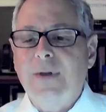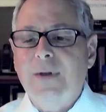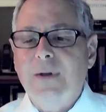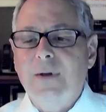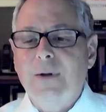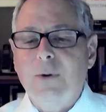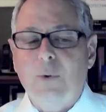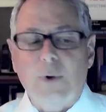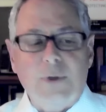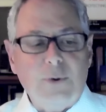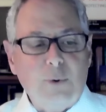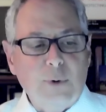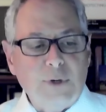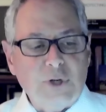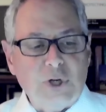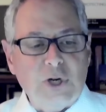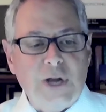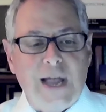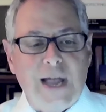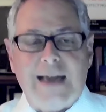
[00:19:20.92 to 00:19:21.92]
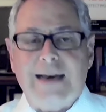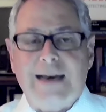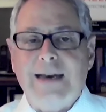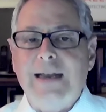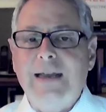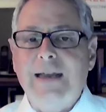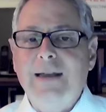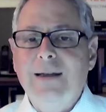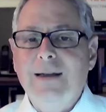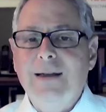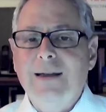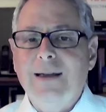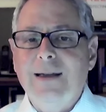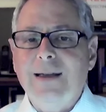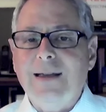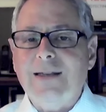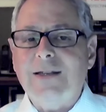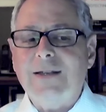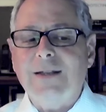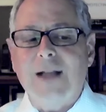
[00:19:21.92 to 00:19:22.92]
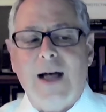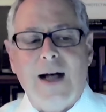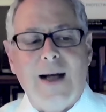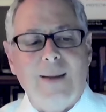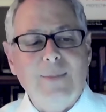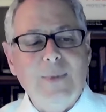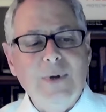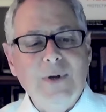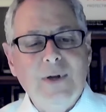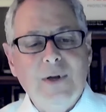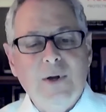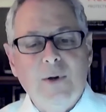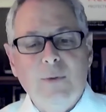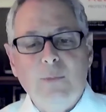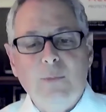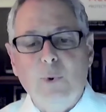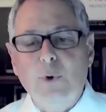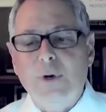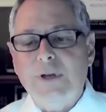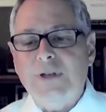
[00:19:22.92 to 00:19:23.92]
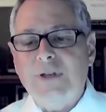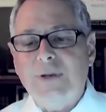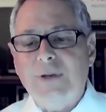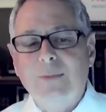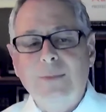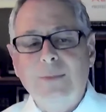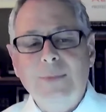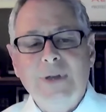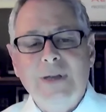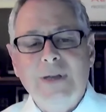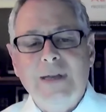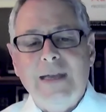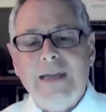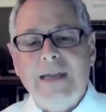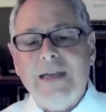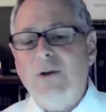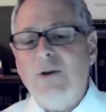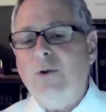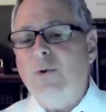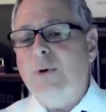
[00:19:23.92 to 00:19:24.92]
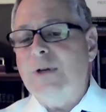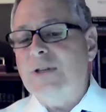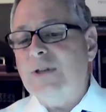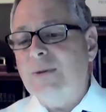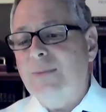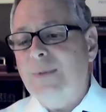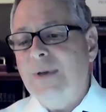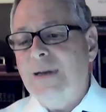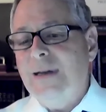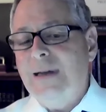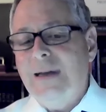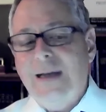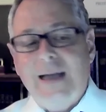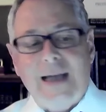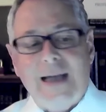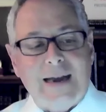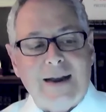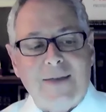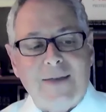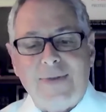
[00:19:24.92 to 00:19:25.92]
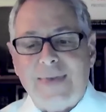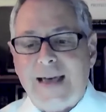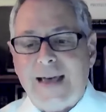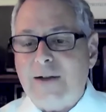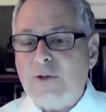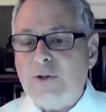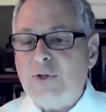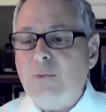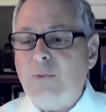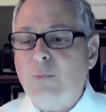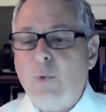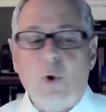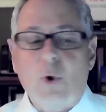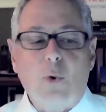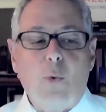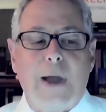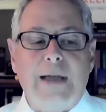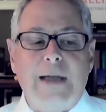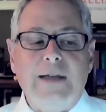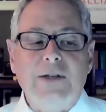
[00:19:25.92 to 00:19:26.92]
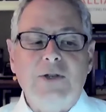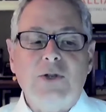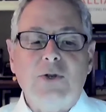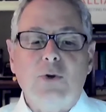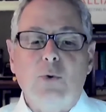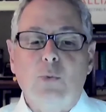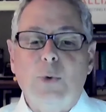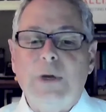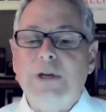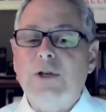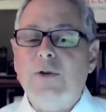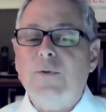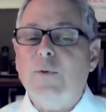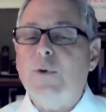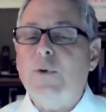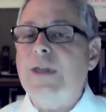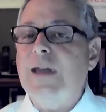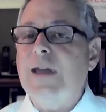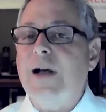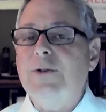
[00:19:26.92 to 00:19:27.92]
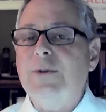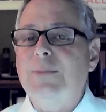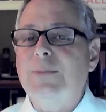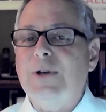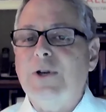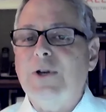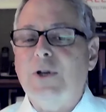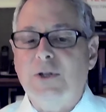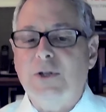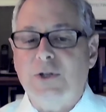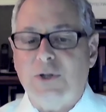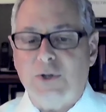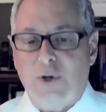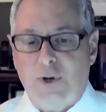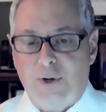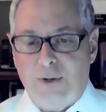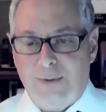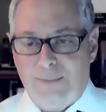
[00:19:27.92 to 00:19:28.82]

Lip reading: with Christianity, Islam, Buddhism, Hinduism, and 1,000 more ways to reach for the ultimate concern?